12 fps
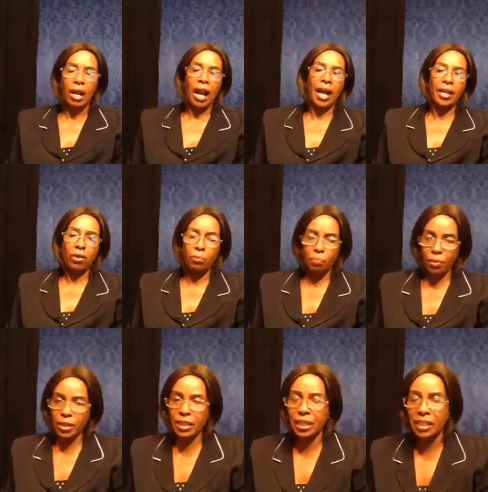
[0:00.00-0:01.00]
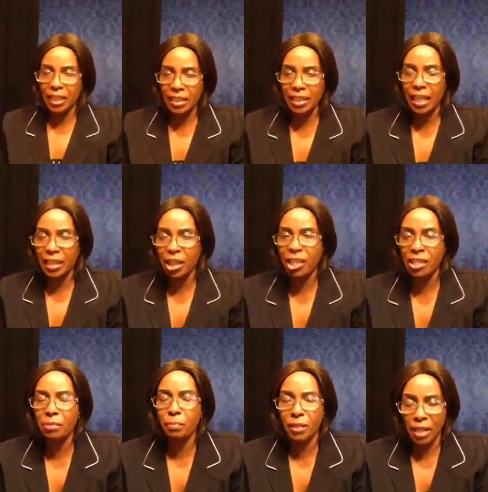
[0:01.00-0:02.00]
I pray that let that
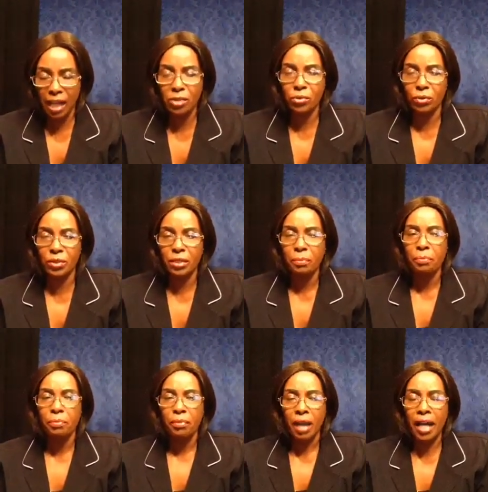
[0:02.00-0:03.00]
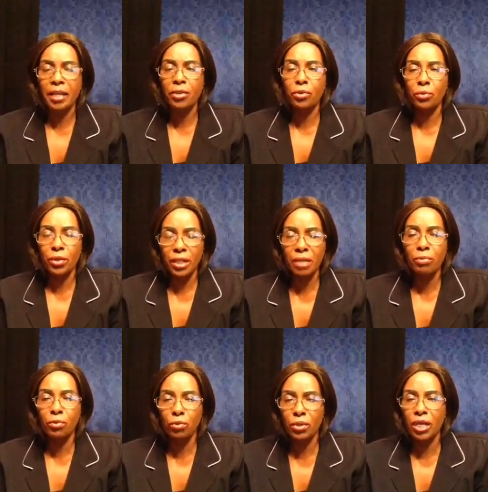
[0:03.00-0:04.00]
case be cancelled and you will
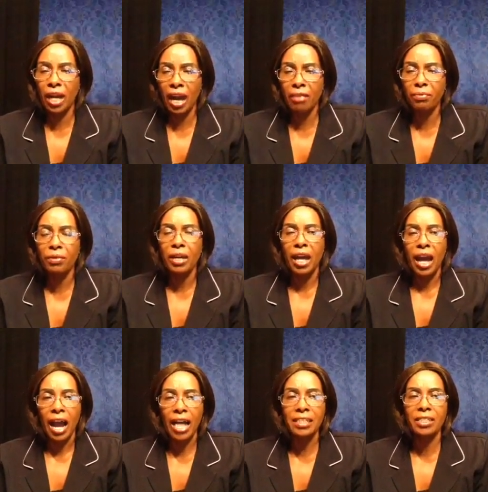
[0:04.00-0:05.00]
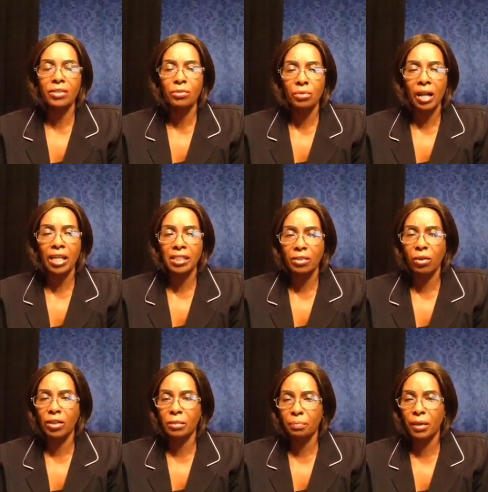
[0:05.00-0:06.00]
live good life as you as
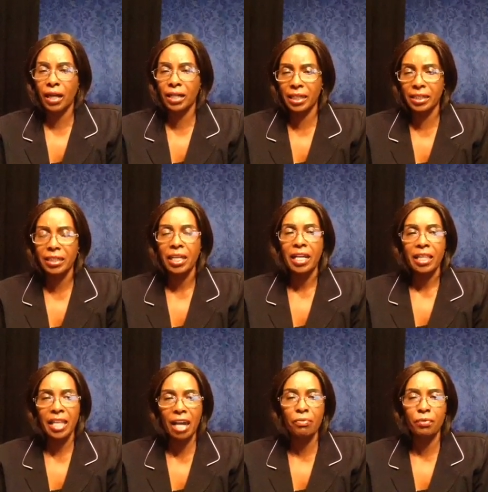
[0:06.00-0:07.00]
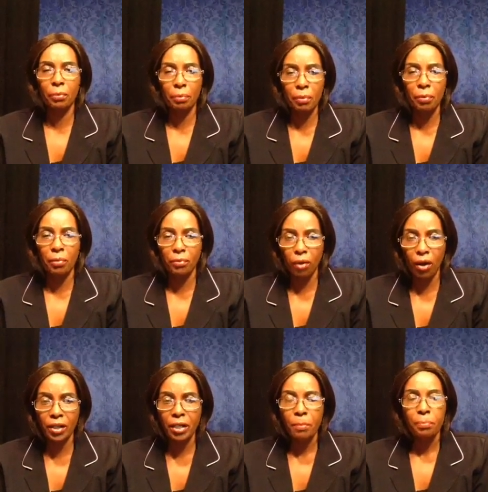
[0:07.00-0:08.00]
God planned it. Therefore, people of
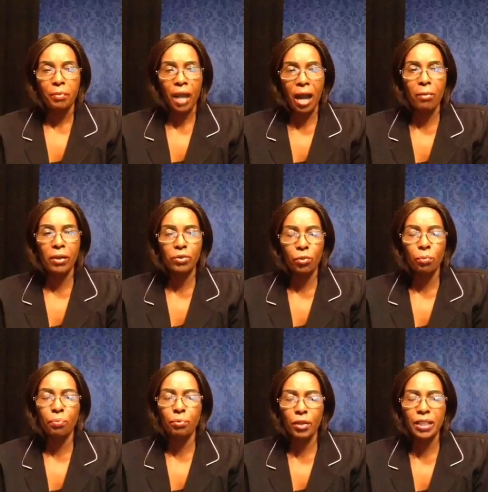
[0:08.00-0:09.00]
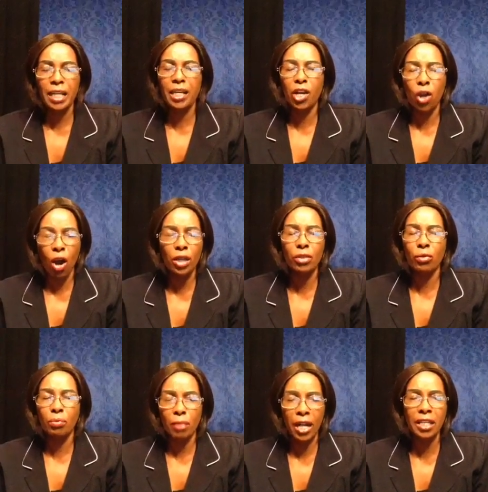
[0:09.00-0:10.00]
God, I want to pray that God
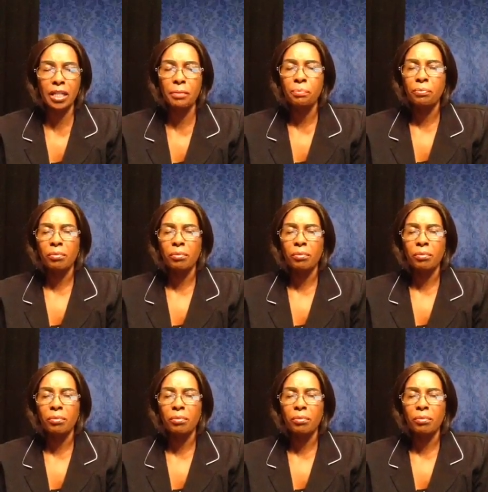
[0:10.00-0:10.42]
Almighty,